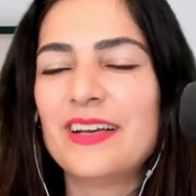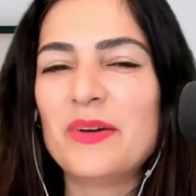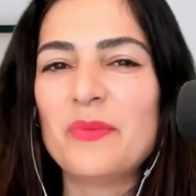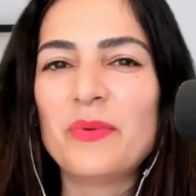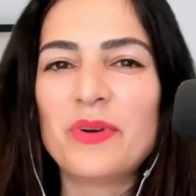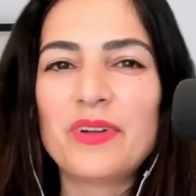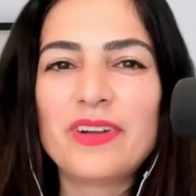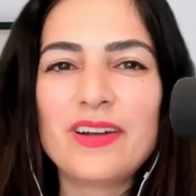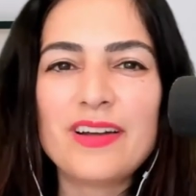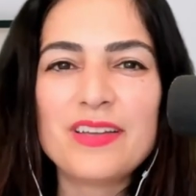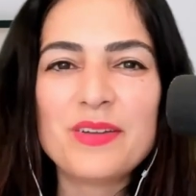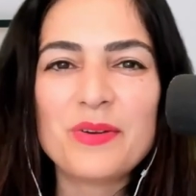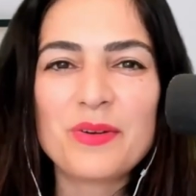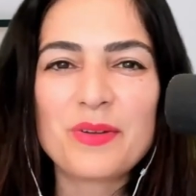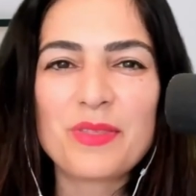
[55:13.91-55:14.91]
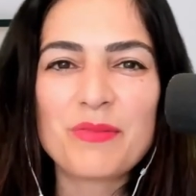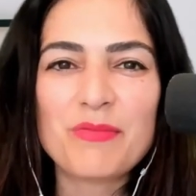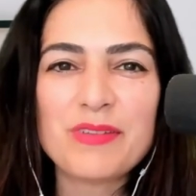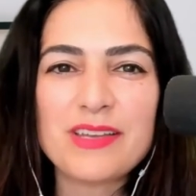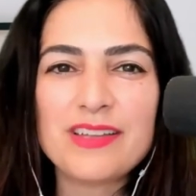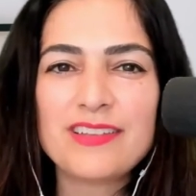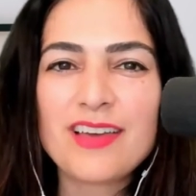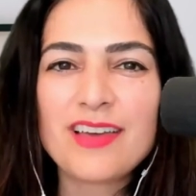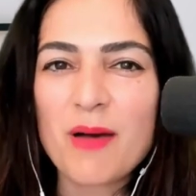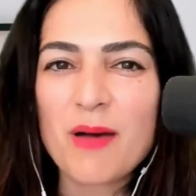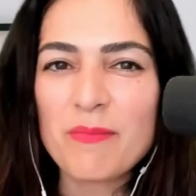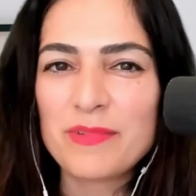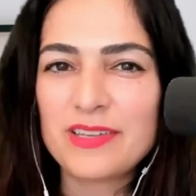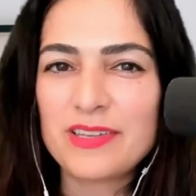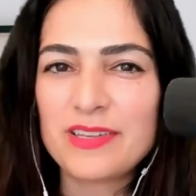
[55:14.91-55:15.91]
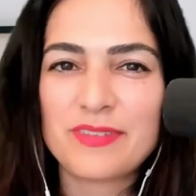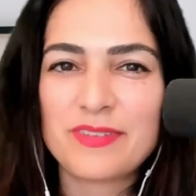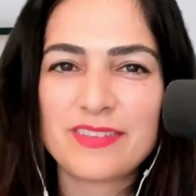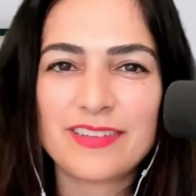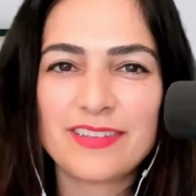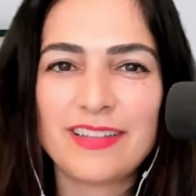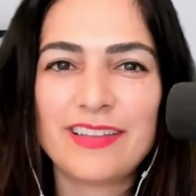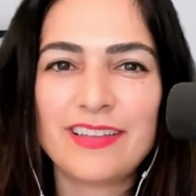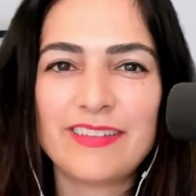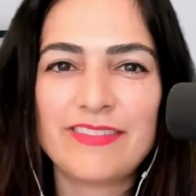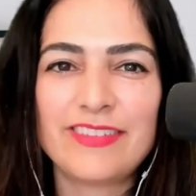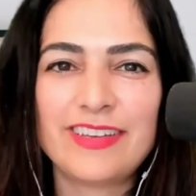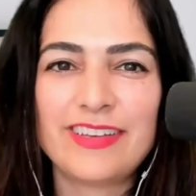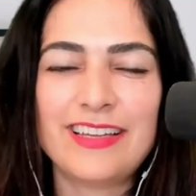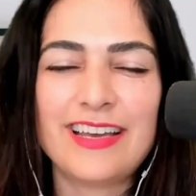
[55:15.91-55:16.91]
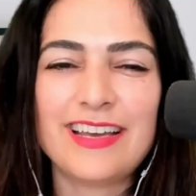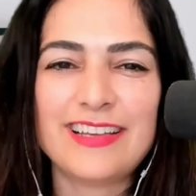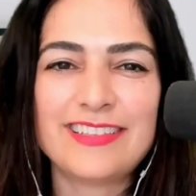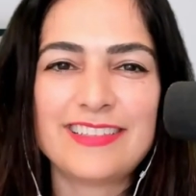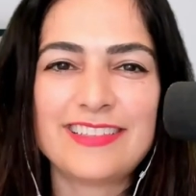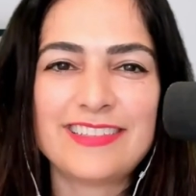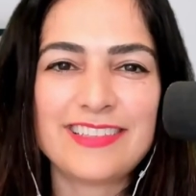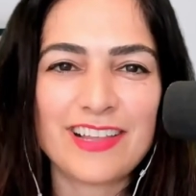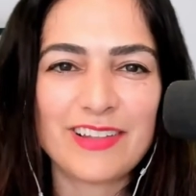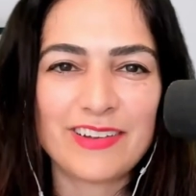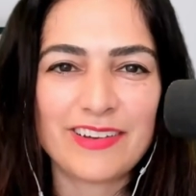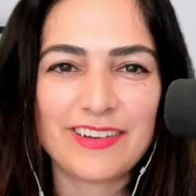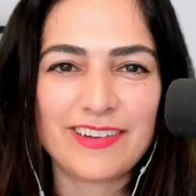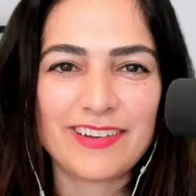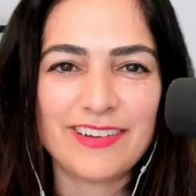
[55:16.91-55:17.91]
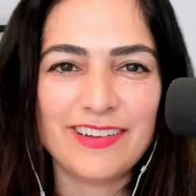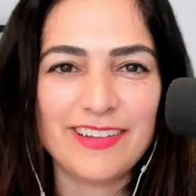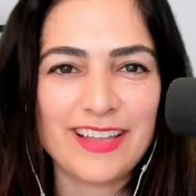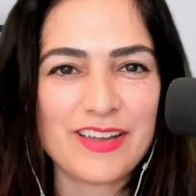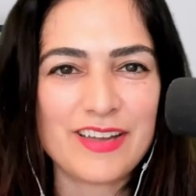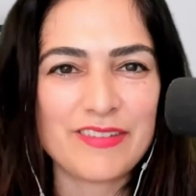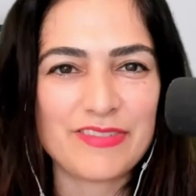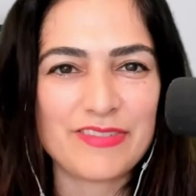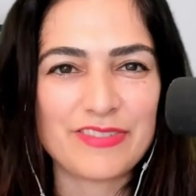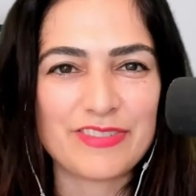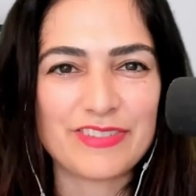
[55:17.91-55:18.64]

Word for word: What are your three top tips to living a stellar life?